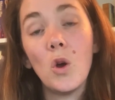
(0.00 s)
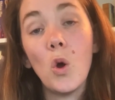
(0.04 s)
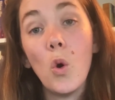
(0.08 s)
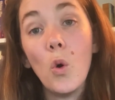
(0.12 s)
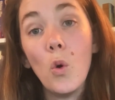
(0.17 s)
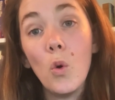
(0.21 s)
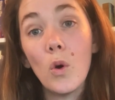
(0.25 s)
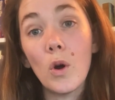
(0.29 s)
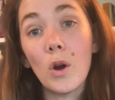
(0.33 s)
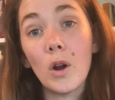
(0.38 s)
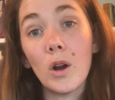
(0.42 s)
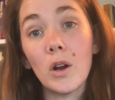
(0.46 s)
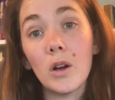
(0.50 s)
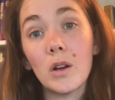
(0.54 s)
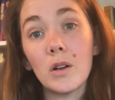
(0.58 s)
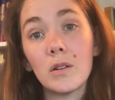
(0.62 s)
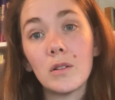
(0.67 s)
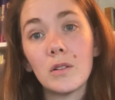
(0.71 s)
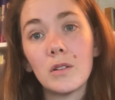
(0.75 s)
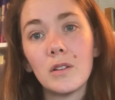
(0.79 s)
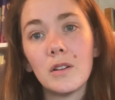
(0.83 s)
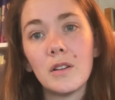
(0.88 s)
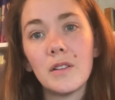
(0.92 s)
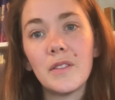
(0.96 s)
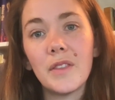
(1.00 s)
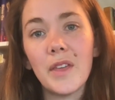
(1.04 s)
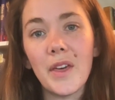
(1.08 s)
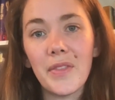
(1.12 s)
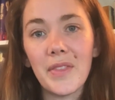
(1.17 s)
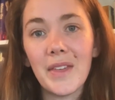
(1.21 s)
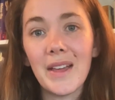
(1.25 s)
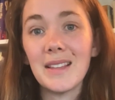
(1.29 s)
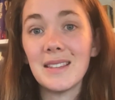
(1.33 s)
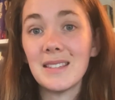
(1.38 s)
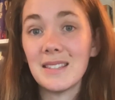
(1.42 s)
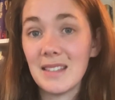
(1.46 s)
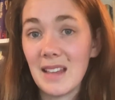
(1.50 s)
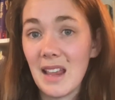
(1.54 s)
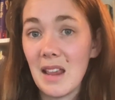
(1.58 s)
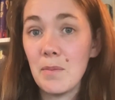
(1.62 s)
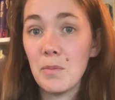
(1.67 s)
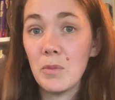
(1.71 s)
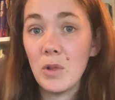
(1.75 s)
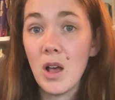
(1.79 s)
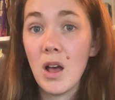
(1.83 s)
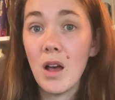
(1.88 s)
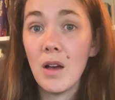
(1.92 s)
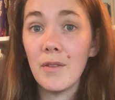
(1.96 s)
or that that
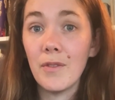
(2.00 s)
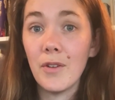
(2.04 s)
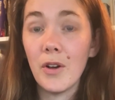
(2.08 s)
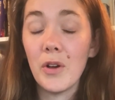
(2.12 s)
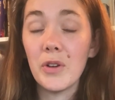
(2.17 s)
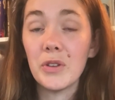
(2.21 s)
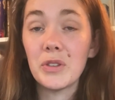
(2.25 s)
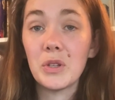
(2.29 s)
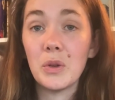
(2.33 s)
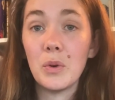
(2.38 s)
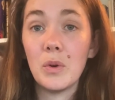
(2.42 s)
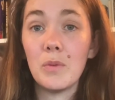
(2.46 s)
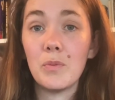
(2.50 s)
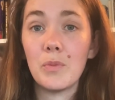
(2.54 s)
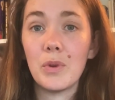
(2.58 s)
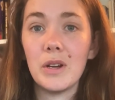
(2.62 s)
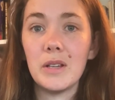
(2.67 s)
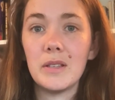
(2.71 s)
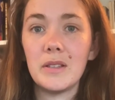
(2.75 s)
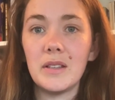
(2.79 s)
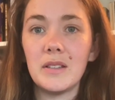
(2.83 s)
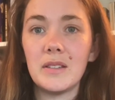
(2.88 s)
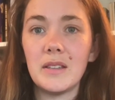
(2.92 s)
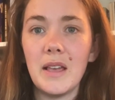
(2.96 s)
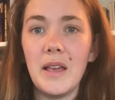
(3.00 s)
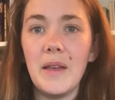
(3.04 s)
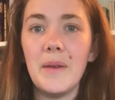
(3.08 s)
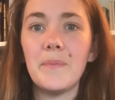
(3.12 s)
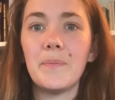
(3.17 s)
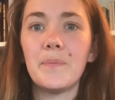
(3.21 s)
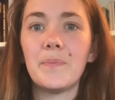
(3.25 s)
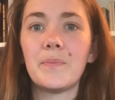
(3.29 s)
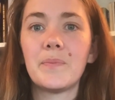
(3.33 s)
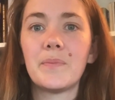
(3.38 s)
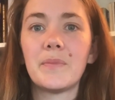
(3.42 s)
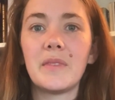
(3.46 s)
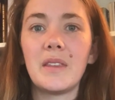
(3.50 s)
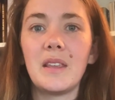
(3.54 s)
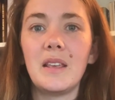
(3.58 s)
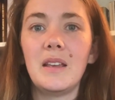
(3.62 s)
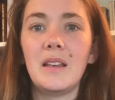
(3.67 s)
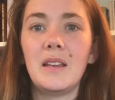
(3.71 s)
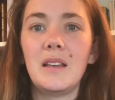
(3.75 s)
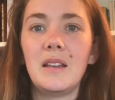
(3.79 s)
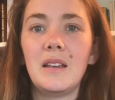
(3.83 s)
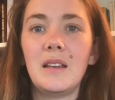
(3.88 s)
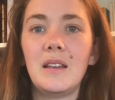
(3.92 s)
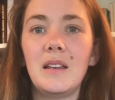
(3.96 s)
same love also embraces him.
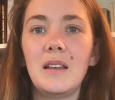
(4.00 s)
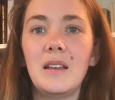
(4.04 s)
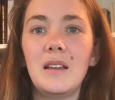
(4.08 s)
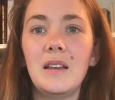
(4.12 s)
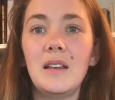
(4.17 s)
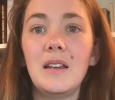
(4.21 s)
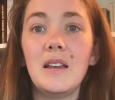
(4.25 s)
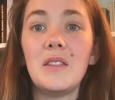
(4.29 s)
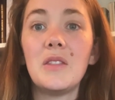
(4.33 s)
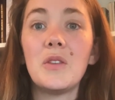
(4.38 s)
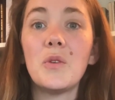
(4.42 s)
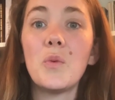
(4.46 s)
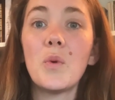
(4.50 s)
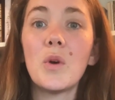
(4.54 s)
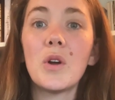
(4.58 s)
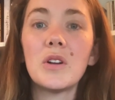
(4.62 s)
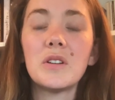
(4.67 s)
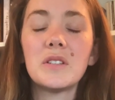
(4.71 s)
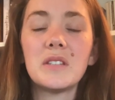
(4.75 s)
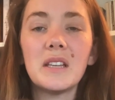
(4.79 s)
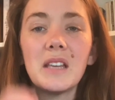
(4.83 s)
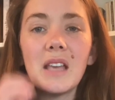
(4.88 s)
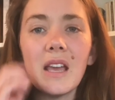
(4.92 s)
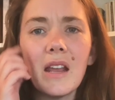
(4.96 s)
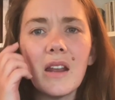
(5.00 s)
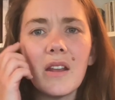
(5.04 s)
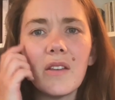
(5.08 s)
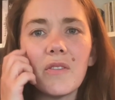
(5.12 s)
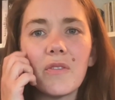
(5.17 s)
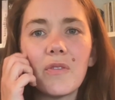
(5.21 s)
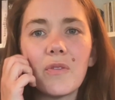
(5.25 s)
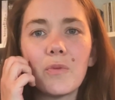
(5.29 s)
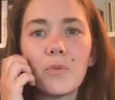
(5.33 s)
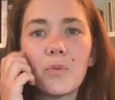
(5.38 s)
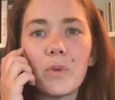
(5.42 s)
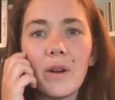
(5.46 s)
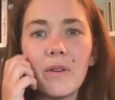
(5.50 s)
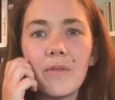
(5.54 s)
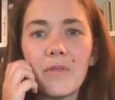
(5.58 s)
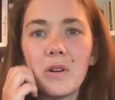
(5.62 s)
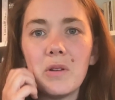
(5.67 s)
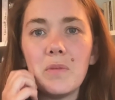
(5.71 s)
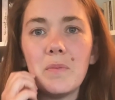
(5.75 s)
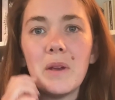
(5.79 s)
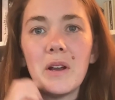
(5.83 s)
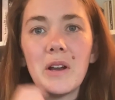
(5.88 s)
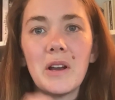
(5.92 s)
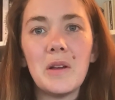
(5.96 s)
In the words again of
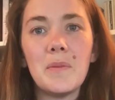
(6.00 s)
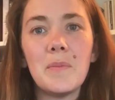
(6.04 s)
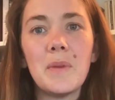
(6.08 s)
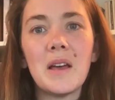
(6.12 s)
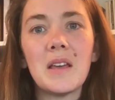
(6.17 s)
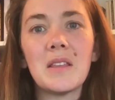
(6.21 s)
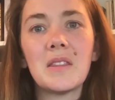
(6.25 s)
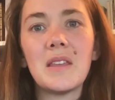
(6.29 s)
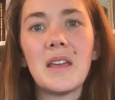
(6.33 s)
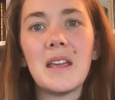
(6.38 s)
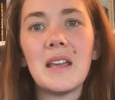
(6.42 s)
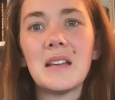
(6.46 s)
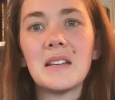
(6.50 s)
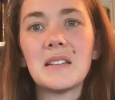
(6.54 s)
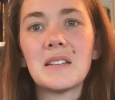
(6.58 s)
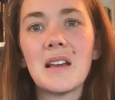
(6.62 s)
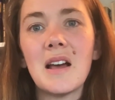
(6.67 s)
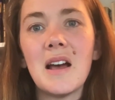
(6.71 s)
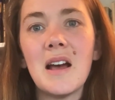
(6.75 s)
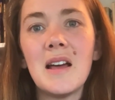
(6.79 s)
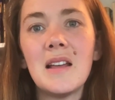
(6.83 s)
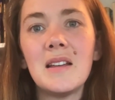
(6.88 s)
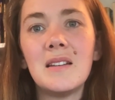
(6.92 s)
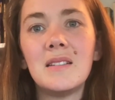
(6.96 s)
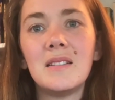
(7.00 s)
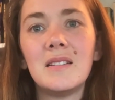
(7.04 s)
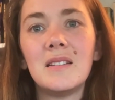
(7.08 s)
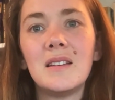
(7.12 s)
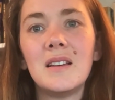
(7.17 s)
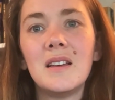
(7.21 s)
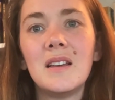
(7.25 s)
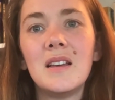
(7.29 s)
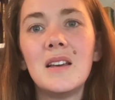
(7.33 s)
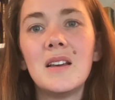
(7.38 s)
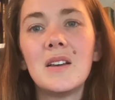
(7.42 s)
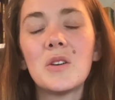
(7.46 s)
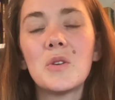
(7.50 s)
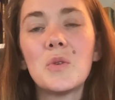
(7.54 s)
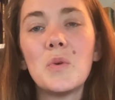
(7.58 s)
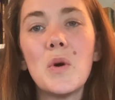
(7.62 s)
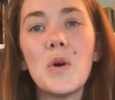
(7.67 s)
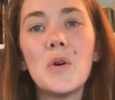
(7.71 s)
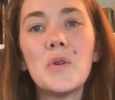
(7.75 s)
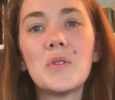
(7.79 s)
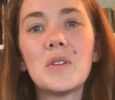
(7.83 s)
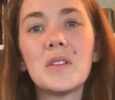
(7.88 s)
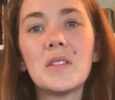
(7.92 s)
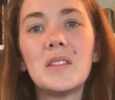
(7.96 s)
Reverend Mary Beth Anton,
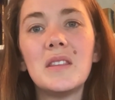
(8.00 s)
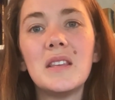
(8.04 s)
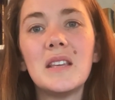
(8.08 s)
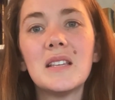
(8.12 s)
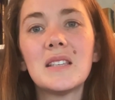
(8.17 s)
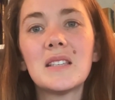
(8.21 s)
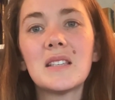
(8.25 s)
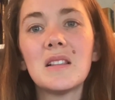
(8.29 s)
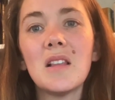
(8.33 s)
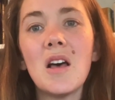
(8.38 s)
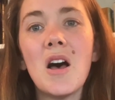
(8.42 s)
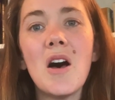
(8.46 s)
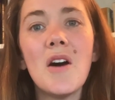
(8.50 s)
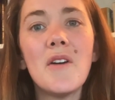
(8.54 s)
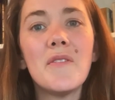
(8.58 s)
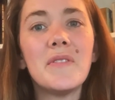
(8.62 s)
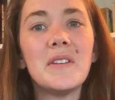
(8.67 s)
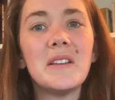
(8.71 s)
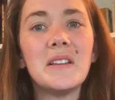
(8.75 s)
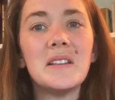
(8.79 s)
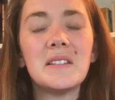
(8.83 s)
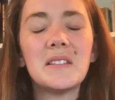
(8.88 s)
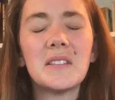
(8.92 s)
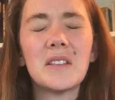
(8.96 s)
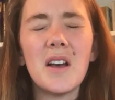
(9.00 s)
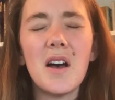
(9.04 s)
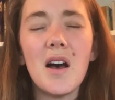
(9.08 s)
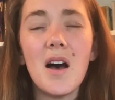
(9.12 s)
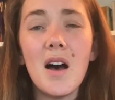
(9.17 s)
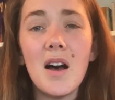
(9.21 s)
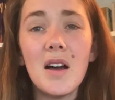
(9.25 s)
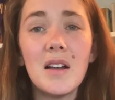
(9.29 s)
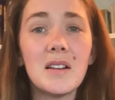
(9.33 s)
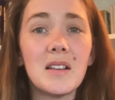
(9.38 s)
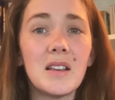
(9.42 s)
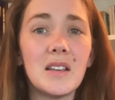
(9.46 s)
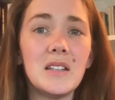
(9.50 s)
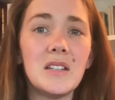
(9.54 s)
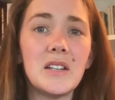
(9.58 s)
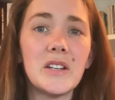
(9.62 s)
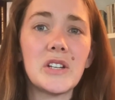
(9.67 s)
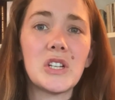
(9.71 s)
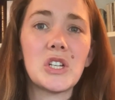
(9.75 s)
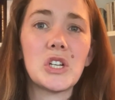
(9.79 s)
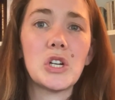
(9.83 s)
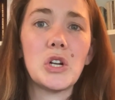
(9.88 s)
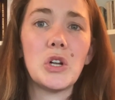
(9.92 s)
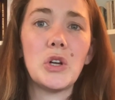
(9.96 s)
quote, "This love is
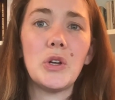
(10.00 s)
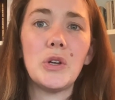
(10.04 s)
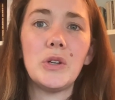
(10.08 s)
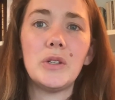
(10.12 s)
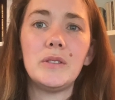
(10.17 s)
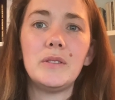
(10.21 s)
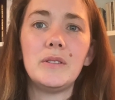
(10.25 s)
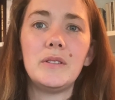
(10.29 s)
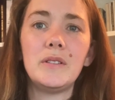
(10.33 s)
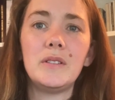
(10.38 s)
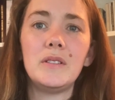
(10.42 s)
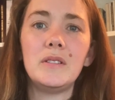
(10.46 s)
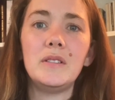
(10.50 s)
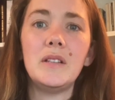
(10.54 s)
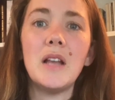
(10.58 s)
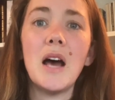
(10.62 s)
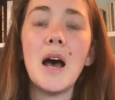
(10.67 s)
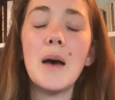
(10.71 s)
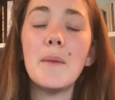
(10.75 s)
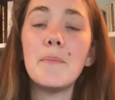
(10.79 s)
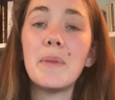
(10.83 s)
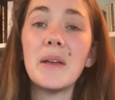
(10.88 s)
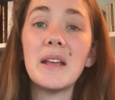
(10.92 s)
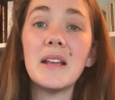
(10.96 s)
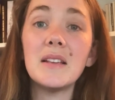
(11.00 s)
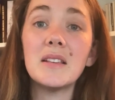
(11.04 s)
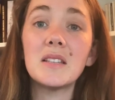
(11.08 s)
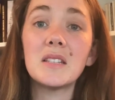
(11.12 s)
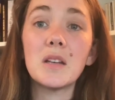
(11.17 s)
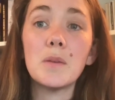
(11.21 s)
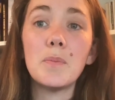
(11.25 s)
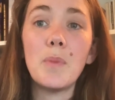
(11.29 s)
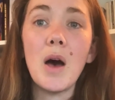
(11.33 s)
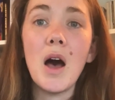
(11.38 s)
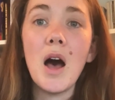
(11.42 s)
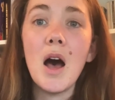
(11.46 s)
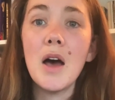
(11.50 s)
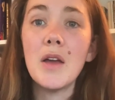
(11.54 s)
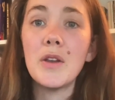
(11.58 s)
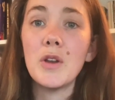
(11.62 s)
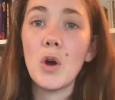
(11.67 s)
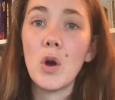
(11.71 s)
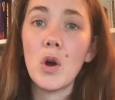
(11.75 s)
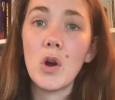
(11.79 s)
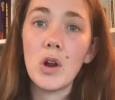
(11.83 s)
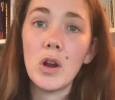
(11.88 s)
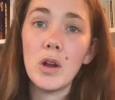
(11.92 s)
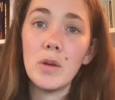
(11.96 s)
unconditional, not based upon
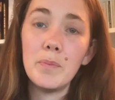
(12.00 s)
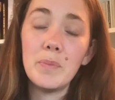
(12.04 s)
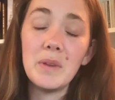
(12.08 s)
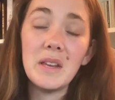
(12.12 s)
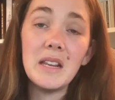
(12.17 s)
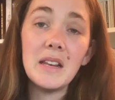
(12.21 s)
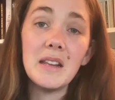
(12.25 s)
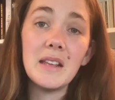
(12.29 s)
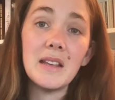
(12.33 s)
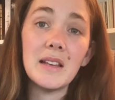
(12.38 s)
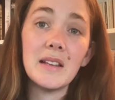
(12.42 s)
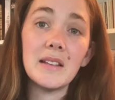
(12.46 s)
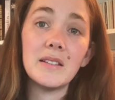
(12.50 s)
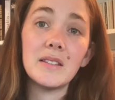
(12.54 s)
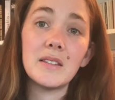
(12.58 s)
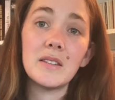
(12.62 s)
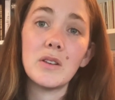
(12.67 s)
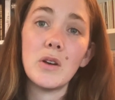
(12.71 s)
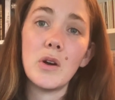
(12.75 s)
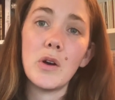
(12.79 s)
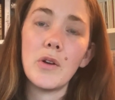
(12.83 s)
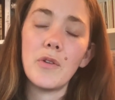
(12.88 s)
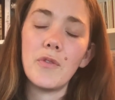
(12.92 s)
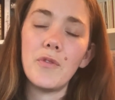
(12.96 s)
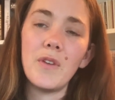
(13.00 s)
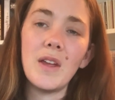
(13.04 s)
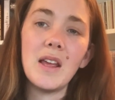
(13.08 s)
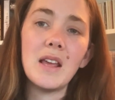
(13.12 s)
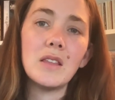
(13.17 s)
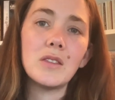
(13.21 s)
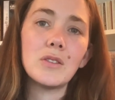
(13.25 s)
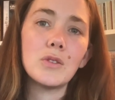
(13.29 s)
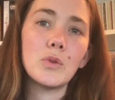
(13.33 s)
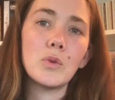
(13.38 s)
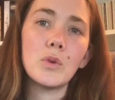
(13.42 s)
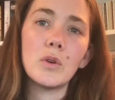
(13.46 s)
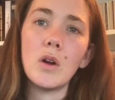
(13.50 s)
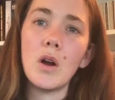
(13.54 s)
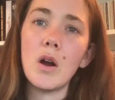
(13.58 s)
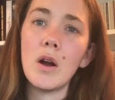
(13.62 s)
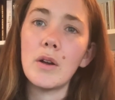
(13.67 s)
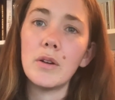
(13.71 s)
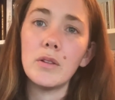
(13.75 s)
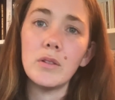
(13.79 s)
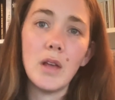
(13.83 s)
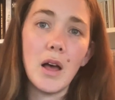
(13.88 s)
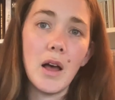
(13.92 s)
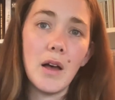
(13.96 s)
our obedience, our faith, or
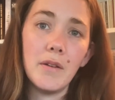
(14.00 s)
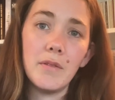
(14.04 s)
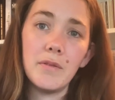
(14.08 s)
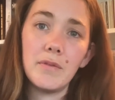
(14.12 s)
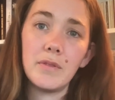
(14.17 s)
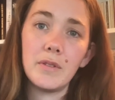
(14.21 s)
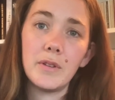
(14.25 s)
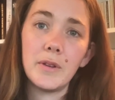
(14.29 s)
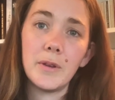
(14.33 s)
our love.